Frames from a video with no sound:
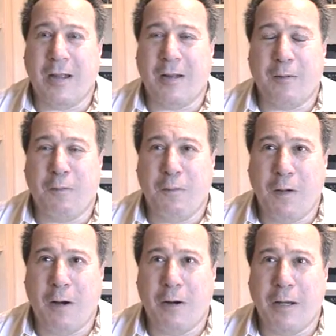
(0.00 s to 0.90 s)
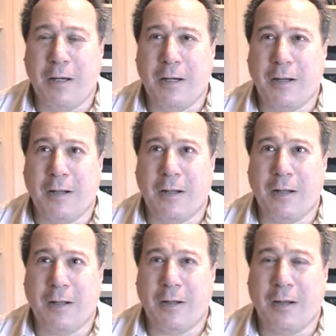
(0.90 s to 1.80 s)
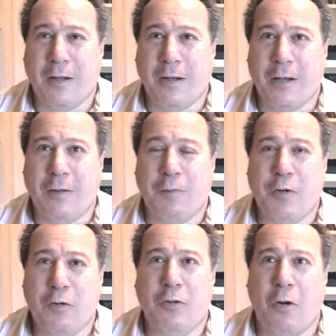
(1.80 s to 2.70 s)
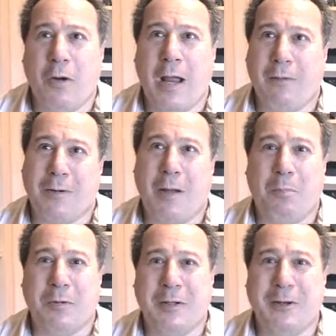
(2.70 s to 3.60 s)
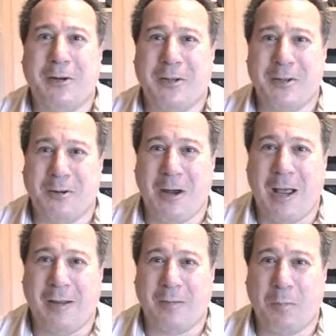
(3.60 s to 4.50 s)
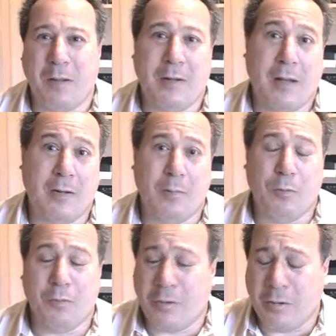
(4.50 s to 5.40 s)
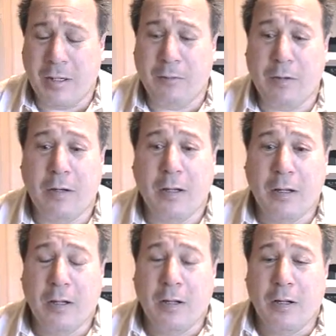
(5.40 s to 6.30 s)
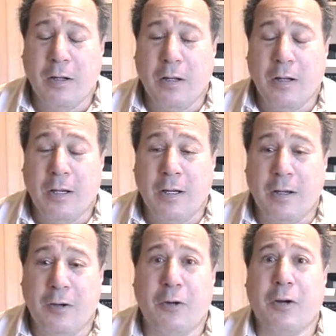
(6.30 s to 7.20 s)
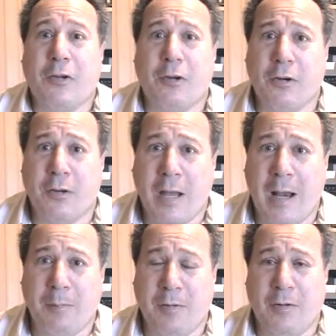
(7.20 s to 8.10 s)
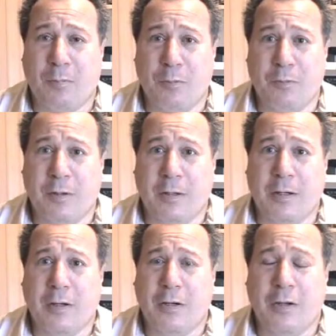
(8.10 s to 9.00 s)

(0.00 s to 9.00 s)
It's very, if you don't have a couple tears in your eyes by the end of the movie, or even during certain times of this movie,